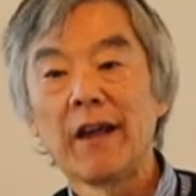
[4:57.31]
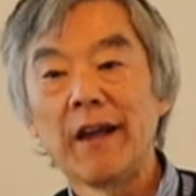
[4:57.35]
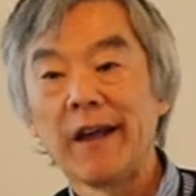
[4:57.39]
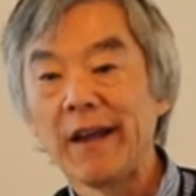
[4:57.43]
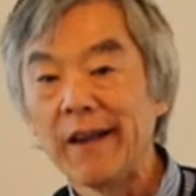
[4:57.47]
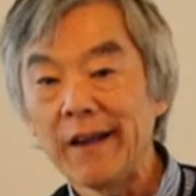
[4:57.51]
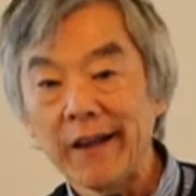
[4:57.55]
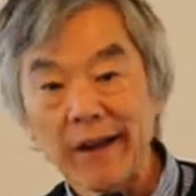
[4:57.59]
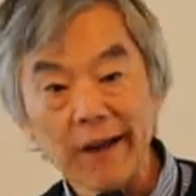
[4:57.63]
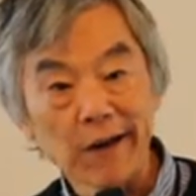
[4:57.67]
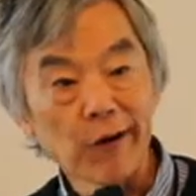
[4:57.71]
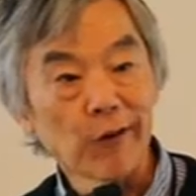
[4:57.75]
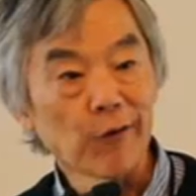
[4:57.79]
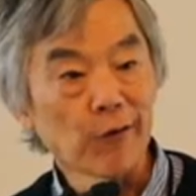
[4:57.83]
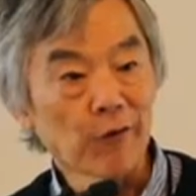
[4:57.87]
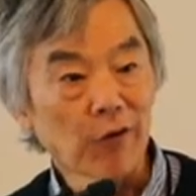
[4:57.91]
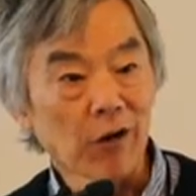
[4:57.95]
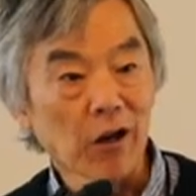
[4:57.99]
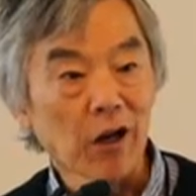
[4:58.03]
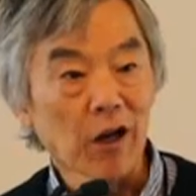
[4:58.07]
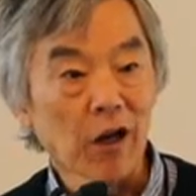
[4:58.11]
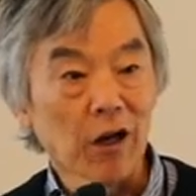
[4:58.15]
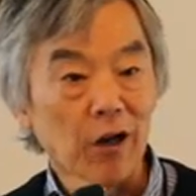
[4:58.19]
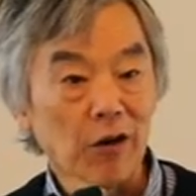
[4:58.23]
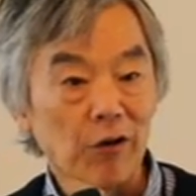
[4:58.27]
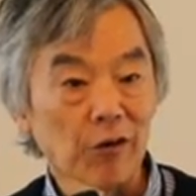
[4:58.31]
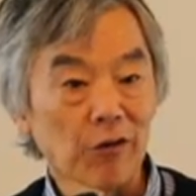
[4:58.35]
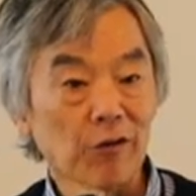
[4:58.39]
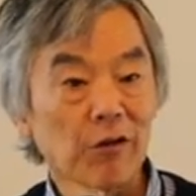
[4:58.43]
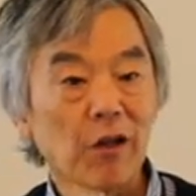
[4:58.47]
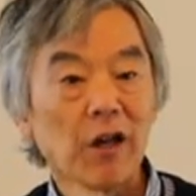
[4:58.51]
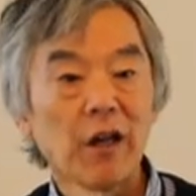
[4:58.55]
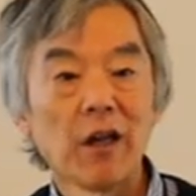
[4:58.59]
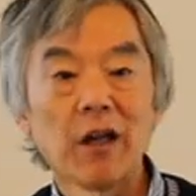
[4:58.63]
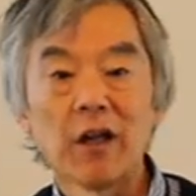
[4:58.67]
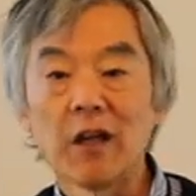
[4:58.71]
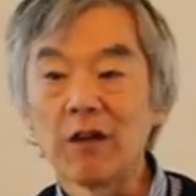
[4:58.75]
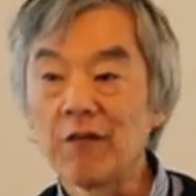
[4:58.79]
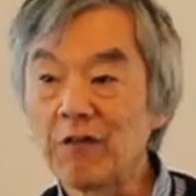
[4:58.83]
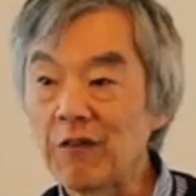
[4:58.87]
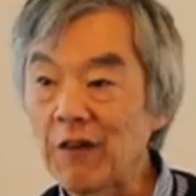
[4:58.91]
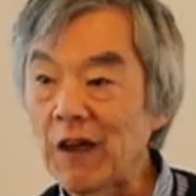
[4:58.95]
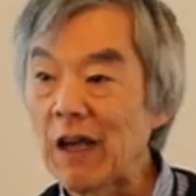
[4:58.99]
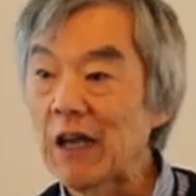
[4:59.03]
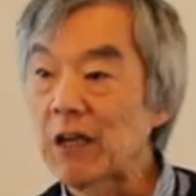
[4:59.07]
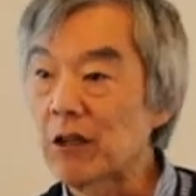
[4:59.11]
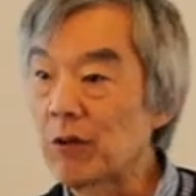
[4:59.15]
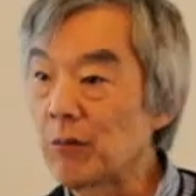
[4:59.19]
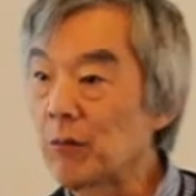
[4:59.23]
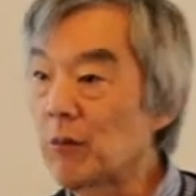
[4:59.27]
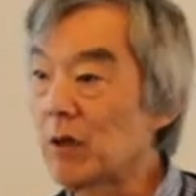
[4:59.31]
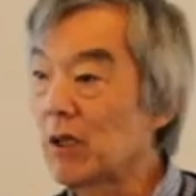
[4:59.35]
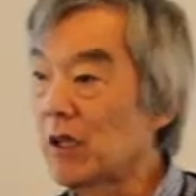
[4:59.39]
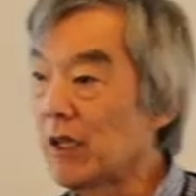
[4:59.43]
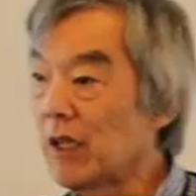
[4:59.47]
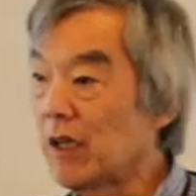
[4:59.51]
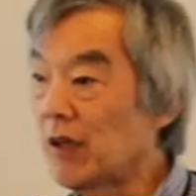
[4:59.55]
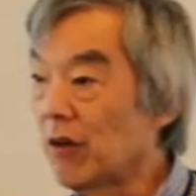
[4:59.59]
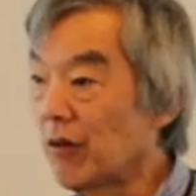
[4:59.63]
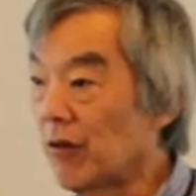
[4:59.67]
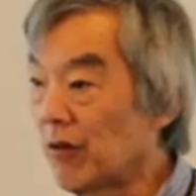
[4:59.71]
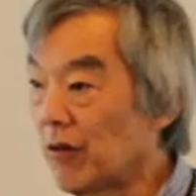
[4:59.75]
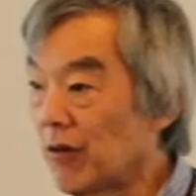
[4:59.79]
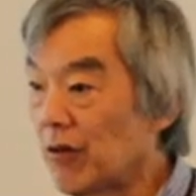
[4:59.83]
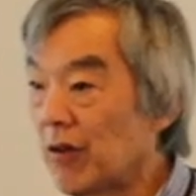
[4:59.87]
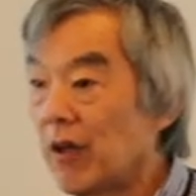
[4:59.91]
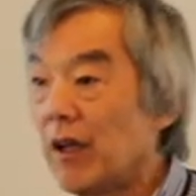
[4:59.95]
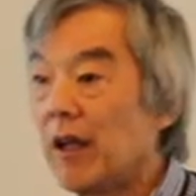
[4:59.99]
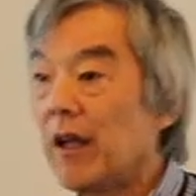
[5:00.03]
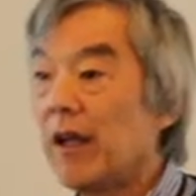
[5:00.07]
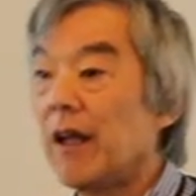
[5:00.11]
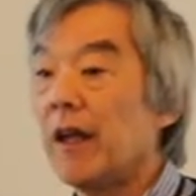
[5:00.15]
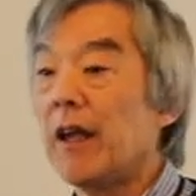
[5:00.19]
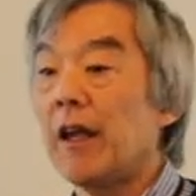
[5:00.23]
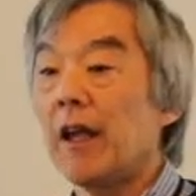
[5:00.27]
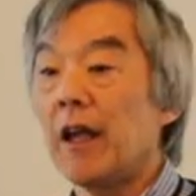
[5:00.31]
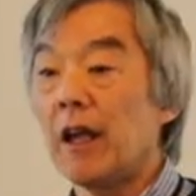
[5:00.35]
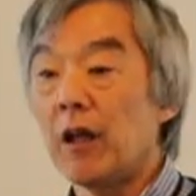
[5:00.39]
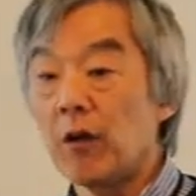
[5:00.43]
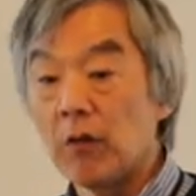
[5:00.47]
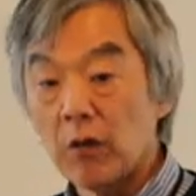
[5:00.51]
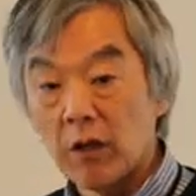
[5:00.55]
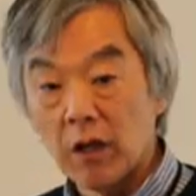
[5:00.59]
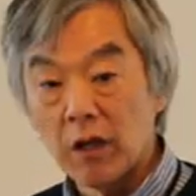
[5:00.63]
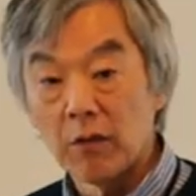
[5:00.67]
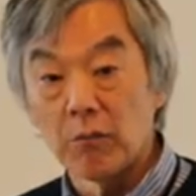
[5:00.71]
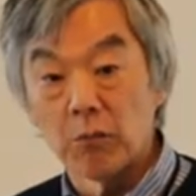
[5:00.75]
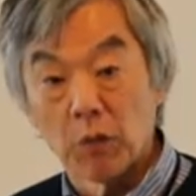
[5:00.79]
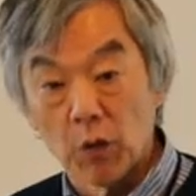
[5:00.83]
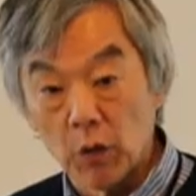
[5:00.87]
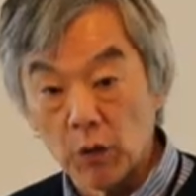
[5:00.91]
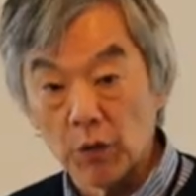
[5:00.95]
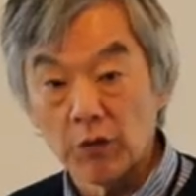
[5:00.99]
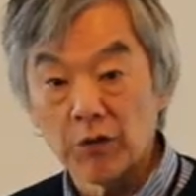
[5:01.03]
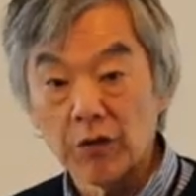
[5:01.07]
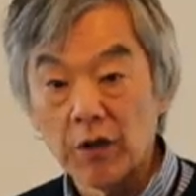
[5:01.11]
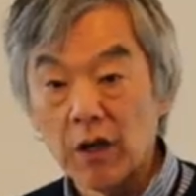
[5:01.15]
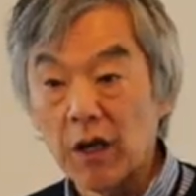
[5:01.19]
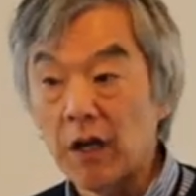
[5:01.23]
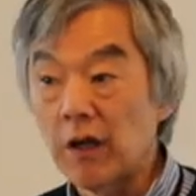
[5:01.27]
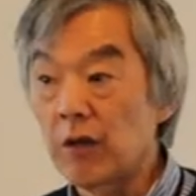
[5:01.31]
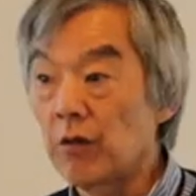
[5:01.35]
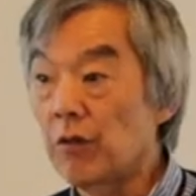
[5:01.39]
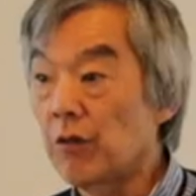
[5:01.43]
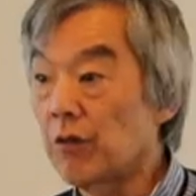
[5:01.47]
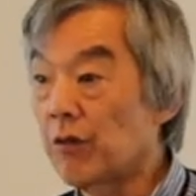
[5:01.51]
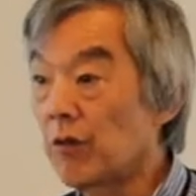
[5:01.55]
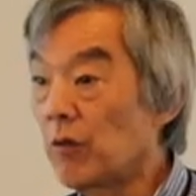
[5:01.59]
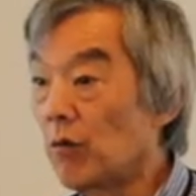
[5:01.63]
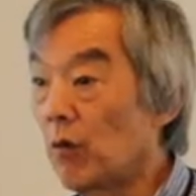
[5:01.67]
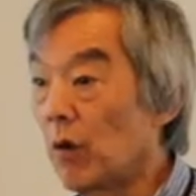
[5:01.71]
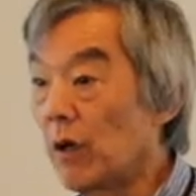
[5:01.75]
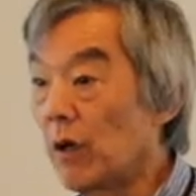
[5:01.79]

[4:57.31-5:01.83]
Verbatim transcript: and hair dryers and vacuum cleaners and, and motorcycles and